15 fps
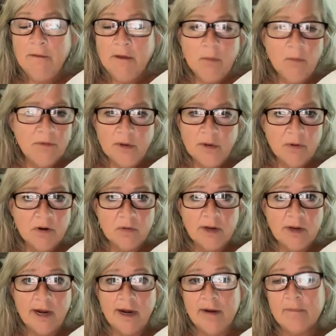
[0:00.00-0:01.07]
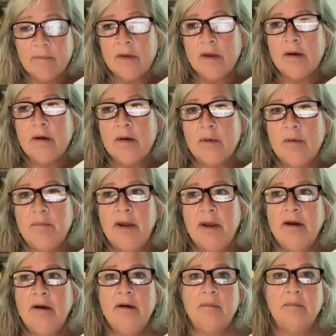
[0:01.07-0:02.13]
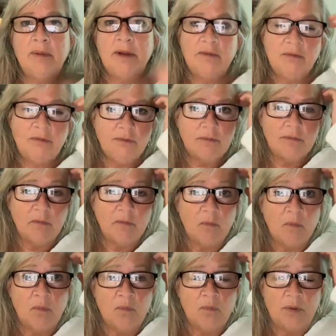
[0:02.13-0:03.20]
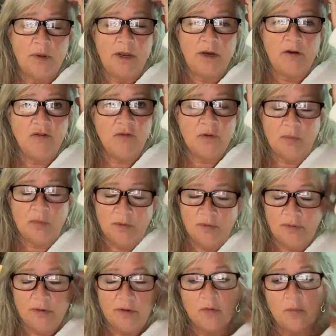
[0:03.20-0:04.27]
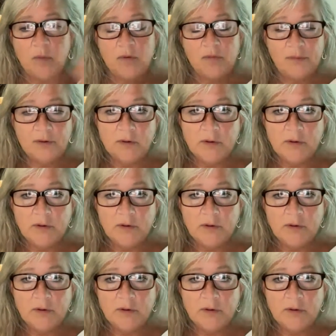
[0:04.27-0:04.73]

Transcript: and they were okay. But Ben's injury was a little more